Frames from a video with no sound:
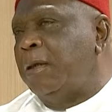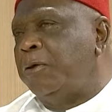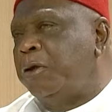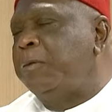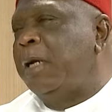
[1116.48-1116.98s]

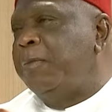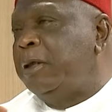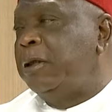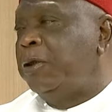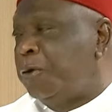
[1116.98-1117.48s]

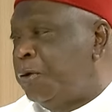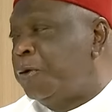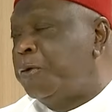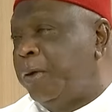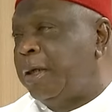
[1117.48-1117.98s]
Amaechi
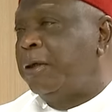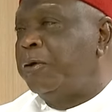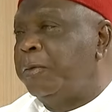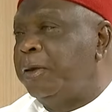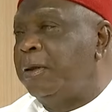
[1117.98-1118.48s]
introduced Wike
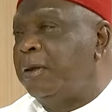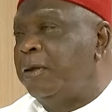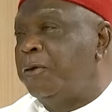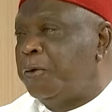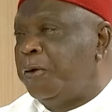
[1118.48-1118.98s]
to me,
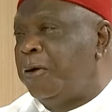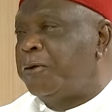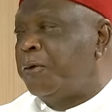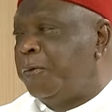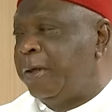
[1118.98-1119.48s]
so
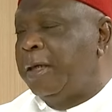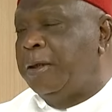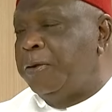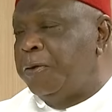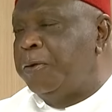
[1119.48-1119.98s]
also Wike
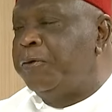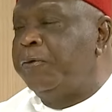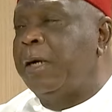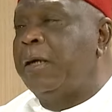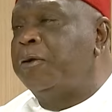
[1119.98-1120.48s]
introduced
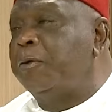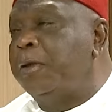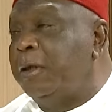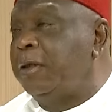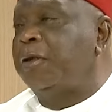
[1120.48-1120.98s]
Fubara to
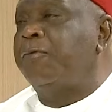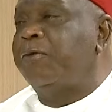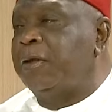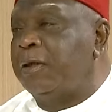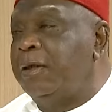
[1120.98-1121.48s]
me in his
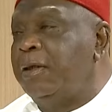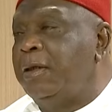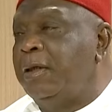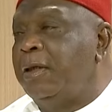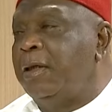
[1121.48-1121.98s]
office.
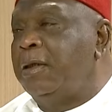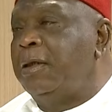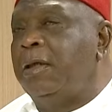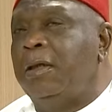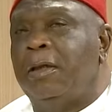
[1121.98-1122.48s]
The
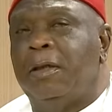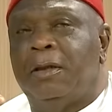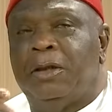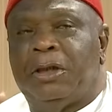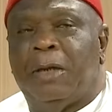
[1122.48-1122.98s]
day
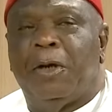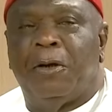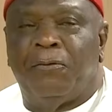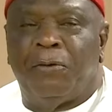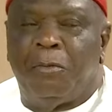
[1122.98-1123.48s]
the chairman
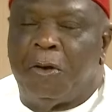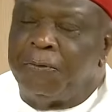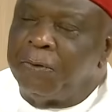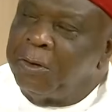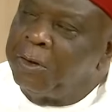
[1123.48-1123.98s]
of the Board
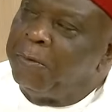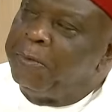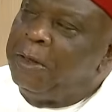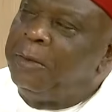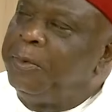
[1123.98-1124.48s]
of Trustees of
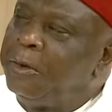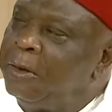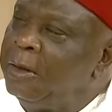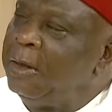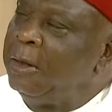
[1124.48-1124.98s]
PDP,
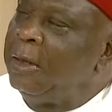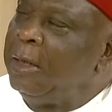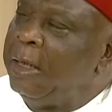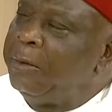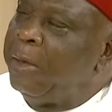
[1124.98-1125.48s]

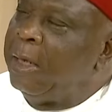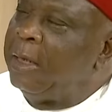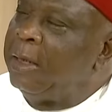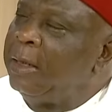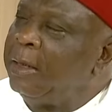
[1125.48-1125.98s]
led by